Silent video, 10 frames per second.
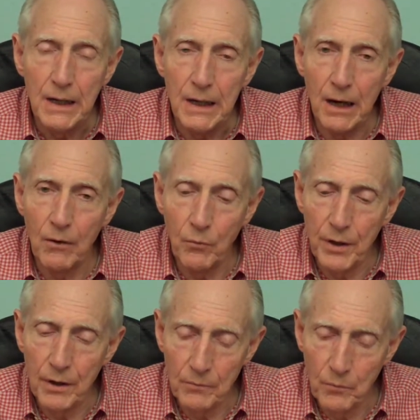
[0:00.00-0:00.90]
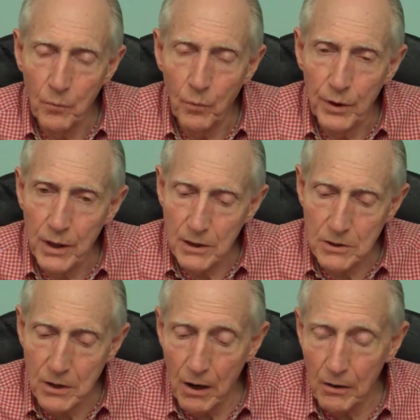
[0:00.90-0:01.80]
Now, we need
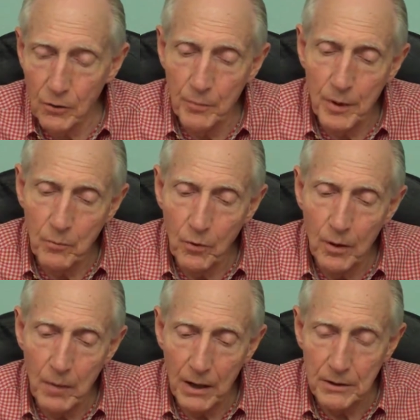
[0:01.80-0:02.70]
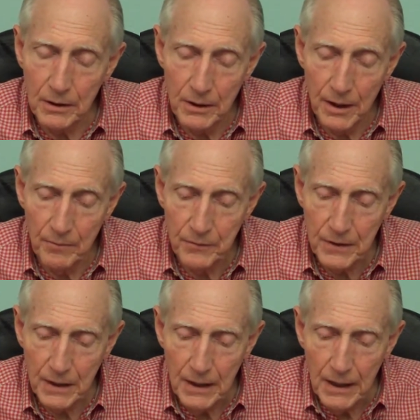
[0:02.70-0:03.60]
to talk a little bit more about the lymph,
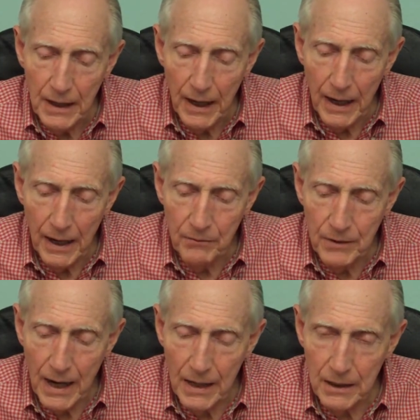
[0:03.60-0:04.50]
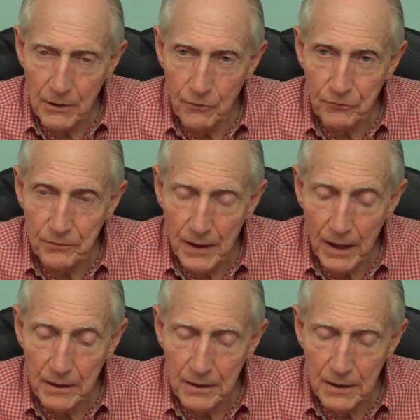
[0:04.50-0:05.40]
and that is
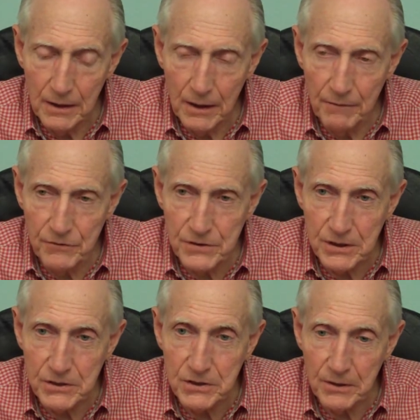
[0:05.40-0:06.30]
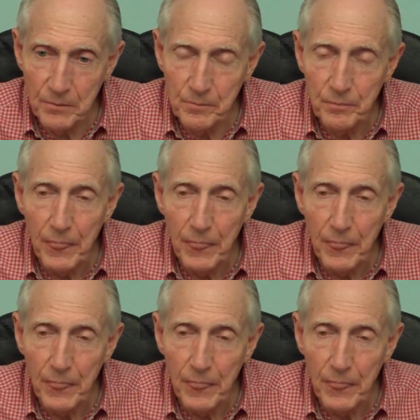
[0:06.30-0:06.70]
that the lymph system